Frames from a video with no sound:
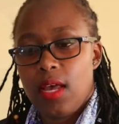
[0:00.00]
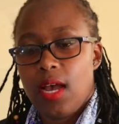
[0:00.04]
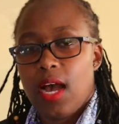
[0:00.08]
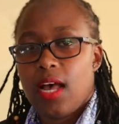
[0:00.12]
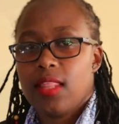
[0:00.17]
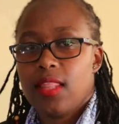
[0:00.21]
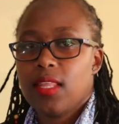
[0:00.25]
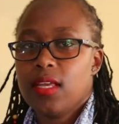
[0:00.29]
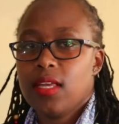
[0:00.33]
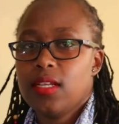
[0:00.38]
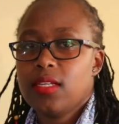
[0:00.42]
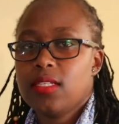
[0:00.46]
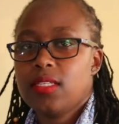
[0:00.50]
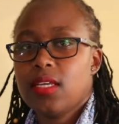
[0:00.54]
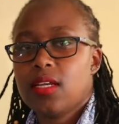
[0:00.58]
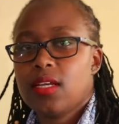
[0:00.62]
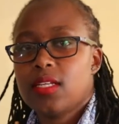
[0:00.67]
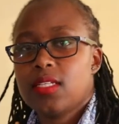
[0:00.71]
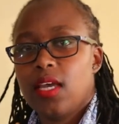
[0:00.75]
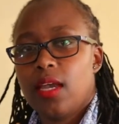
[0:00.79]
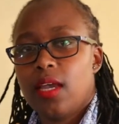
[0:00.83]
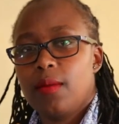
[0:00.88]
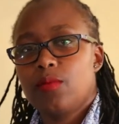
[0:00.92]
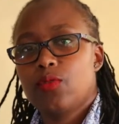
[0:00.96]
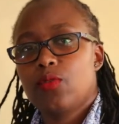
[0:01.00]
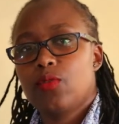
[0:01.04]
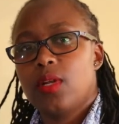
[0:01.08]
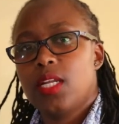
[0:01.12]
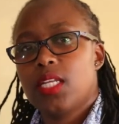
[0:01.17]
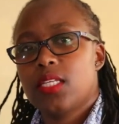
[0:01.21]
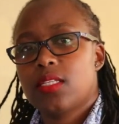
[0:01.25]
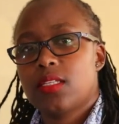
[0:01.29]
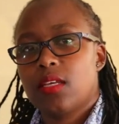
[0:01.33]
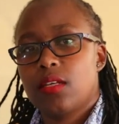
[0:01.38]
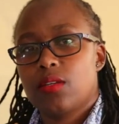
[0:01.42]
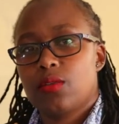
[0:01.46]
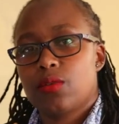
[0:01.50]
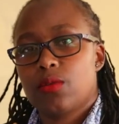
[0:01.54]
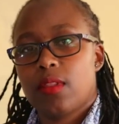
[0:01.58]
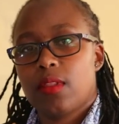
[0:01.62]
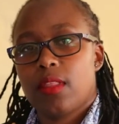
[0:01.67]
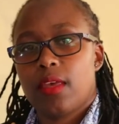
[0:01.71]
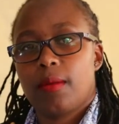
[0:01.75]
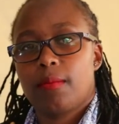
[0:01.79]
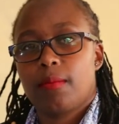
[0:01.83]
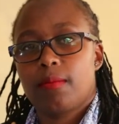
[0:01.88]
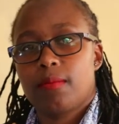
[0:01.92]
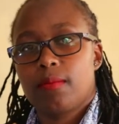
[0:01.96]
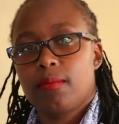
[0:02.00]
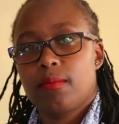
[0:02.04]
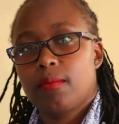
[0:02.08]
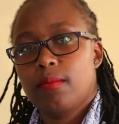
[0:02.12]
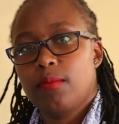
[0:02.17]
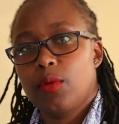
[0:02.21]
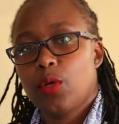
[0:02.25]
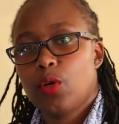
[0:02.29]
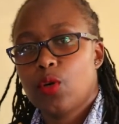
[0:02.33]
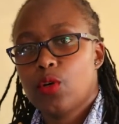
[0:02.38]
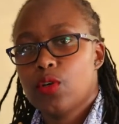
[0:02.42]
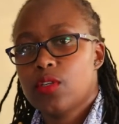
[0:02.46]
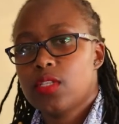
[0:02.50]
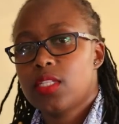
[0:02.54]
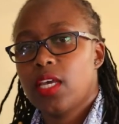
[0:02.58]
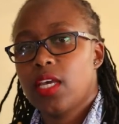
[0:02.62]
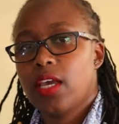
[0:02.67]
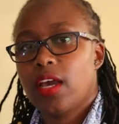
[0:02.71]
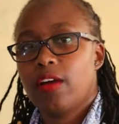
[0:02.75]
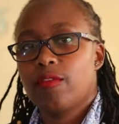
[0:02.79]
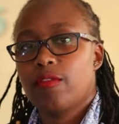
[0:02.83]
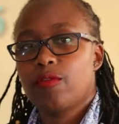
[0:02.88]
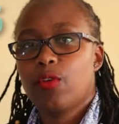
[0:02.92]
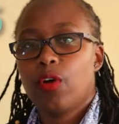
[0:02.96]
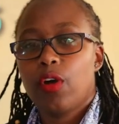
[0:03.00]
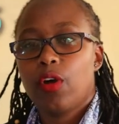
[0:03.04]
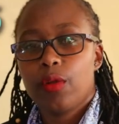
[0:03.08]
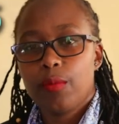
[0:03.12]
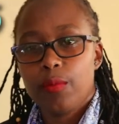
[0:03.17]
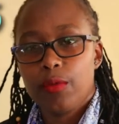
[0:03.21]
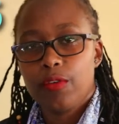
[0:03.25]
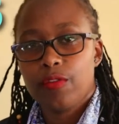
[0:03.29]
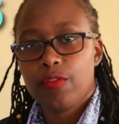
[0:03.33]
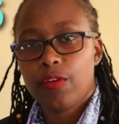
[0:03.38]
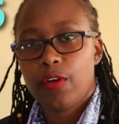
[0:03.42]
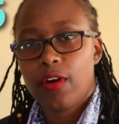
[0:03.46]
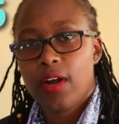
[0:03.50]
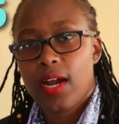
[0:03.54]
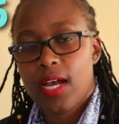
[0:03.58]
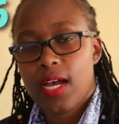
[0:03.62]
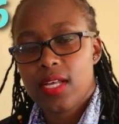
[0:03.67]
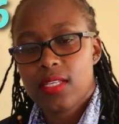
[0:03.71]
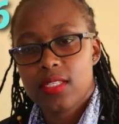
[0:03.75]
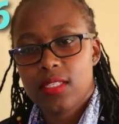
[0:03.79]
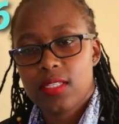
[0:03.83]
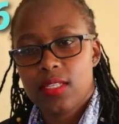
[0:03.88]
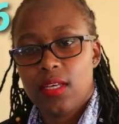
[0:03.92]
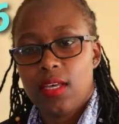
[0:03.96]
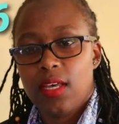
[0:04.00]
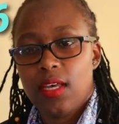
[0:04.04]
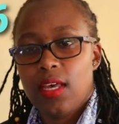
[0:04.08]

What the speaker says: And then take time to listen to them because they have gone before us.